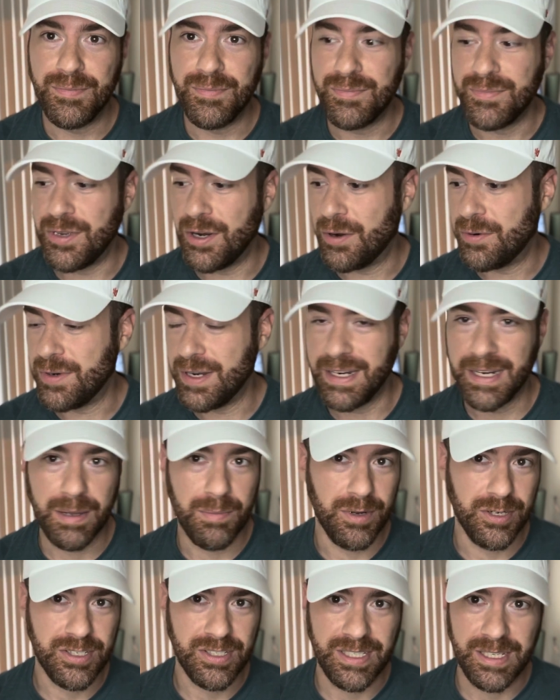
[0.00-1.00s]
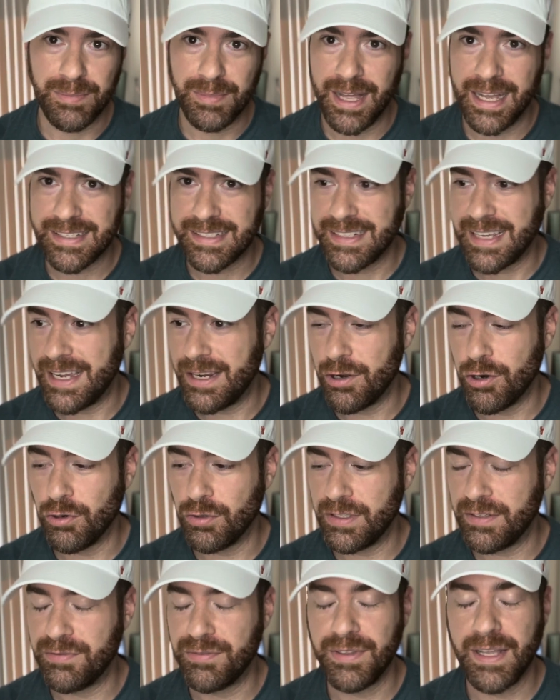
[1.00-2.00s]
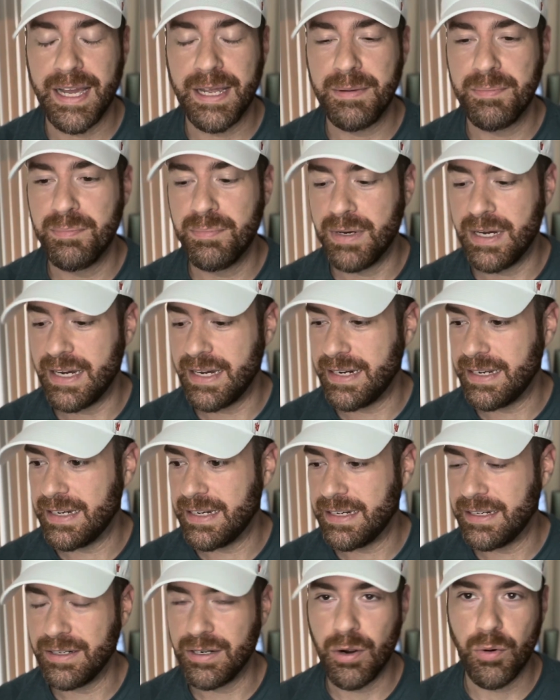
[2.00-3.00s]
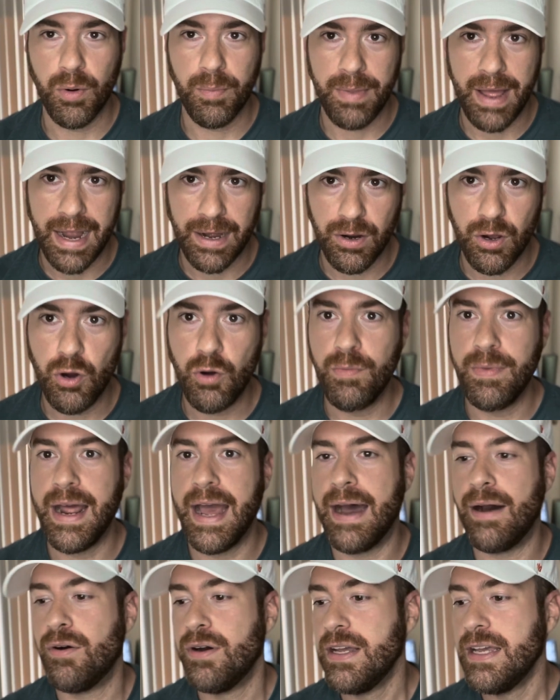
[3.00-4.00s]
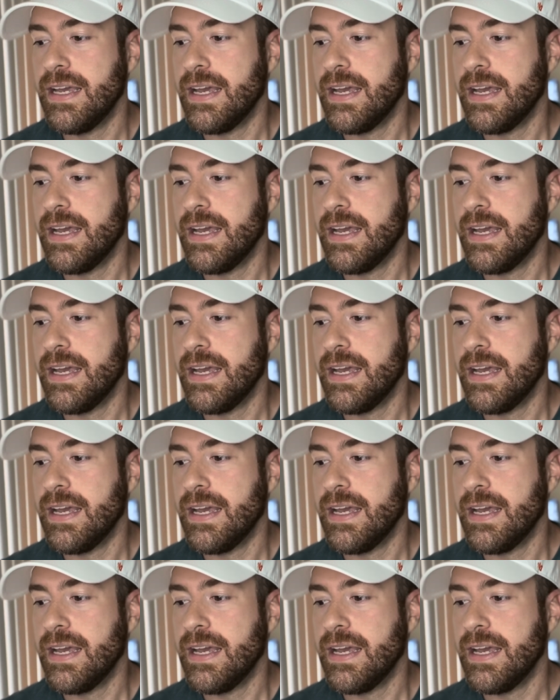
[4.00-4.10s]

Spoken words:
We didn't get much sleep last night, early flight, but no, we're back home now.